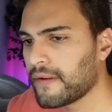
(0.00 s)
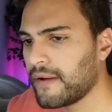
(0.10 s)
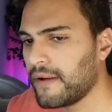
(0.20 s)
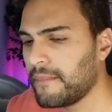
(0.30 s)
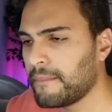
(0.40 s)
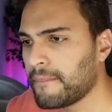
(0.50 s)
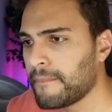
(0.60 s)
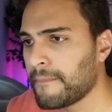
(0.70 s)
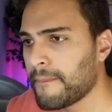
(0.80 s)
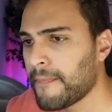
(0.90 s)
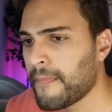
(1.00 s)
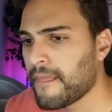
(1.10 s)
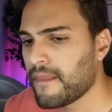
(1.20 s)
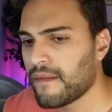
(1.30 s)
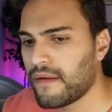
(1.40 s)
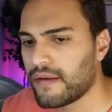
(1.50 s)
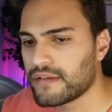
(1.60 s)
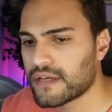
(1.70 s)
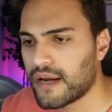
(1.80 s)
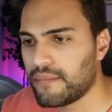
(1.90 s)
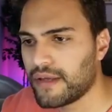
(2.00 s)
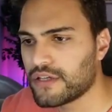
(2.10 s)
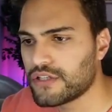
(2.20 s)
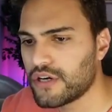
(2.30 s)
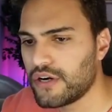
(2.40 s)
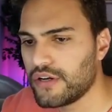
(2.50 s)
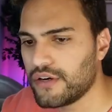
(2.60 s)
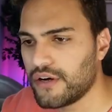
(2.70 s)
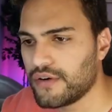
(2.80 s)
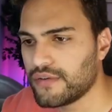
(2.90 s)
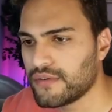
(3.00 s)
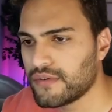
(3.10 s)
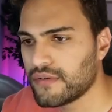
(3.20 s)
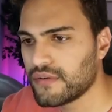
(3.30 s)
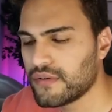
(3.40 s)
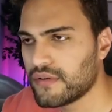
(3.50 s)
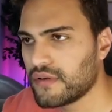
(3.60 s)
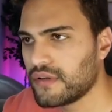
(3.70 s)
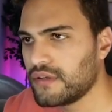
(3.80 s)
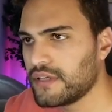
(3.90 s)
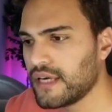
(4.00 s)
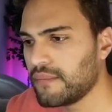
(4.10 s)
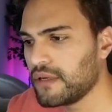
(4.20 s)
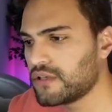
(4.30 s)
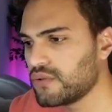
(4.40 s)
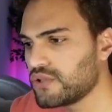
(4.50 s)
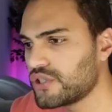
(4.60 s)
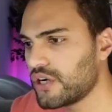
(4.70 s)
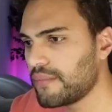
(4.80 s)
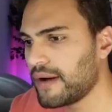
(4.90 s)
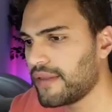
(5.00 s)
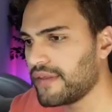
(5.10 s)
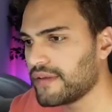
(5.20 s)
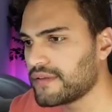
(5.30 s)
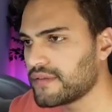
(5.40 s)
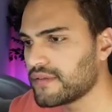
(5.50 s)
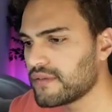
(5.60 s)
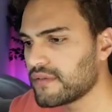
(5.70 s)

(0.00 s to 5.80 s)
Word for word: Okay. I just gotta make sure, you know? You can't be too sure about this.